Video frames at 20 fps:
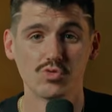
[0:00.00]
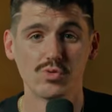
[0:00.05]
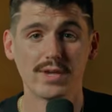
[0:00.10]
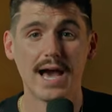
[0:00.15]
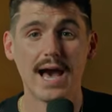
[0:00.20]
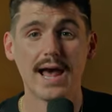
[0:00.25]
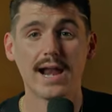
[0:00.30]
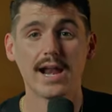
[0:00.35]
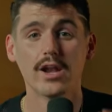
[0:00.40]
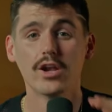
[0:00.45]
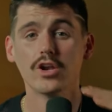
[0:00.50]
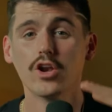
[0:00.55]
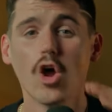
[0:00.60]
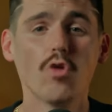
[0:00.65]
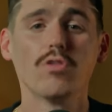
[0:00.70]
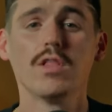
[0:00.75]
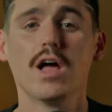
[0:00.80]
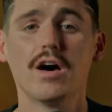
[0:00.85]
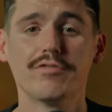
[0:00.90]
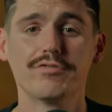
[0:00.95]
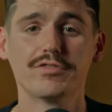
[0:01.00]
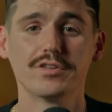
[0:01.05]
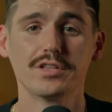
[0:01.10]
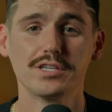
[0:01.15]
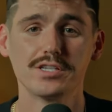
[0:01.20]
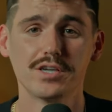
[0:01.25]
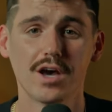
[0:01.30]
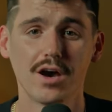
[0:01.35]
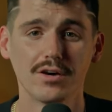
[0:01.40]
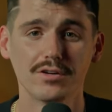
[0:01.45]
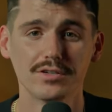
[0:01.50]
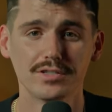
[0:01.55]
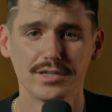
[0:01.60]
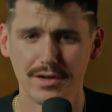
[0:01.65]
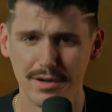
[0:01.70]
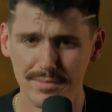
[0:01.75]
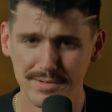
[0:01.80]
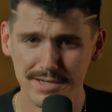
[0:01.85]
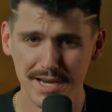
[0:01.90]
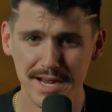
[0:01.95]
We got no love for these hoes. You
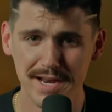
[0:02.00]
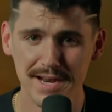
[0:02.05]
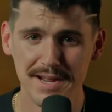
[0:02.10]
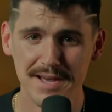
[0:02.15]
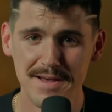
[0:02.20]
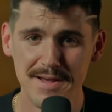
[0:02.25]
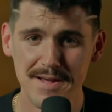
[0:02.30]
know what I'm